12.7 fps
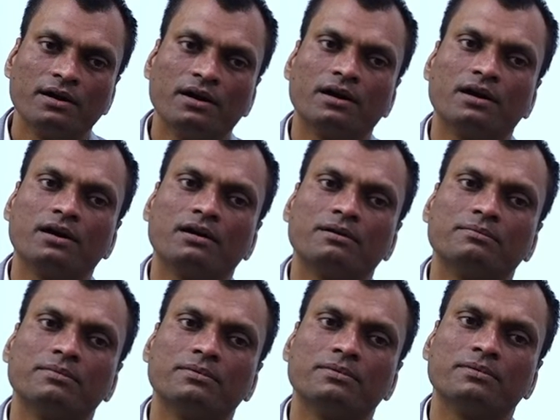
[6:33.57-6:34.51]

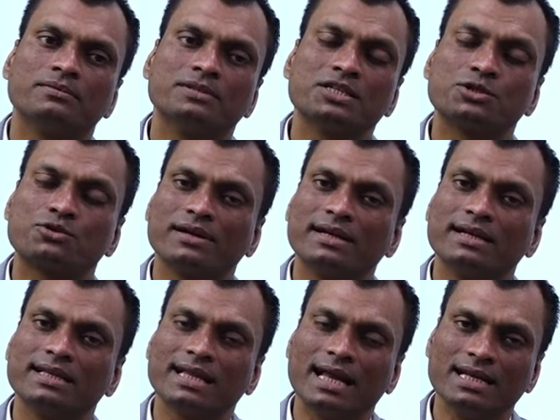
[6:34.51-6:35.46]
this trend
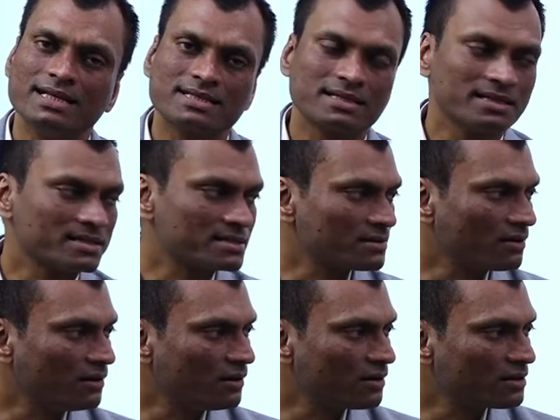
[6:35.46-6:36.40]
analysis
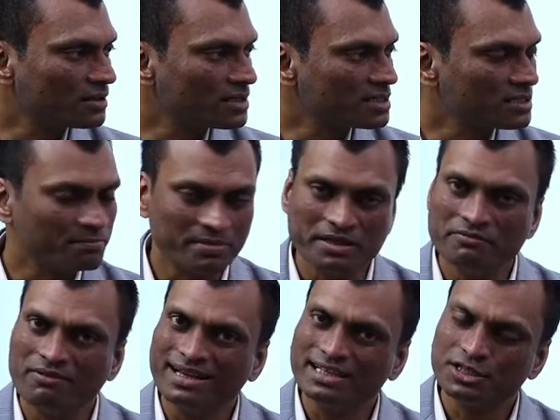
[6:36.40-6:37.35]
or this
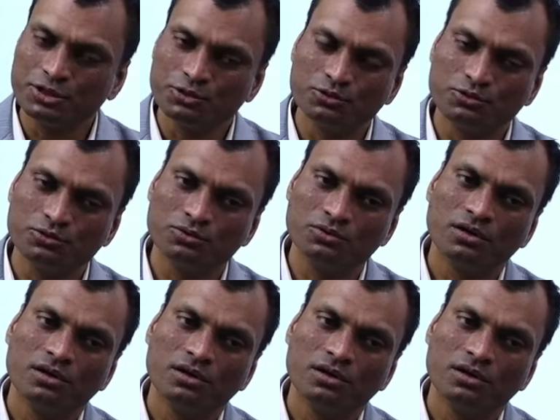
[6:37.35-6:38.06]
PYQ,